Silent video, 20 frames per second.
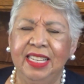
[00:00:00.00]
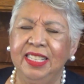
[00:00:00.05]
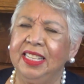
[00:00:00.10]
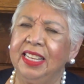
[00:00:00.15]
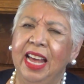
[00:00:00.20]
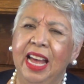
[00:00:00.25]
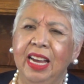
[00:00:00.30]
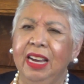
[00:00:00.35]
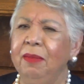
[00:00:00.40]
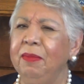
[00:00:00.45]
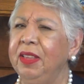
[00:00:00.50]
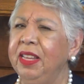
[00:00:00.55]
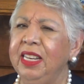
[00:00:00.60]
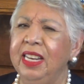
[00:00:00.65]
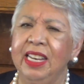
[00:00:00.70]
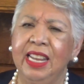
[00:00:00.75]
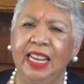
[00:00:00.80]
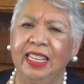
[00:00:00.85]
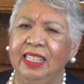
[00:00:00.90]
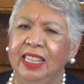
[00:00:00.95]
He said, how come
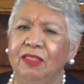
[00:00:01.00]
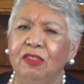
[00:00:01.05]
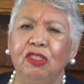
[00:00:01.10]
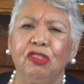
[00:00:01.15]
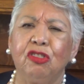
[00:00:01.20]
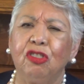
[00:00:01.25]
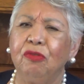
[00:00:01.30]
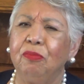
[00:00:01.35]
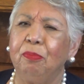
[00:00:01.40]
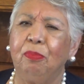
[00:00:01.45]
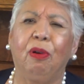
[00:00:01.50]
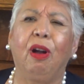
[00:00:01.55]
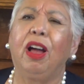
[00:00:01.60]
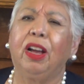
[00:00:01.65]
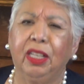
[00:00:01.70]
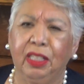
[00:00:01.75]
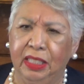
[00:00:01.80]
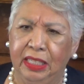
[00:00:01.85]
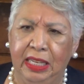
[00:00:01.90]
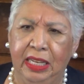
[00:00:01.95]
they never serve
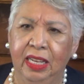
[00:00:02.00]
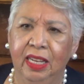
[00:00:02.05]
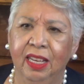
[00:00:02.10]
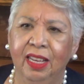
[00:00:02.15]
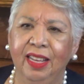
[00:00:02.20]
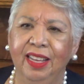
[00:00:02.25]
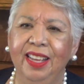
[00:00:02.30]
broccoli?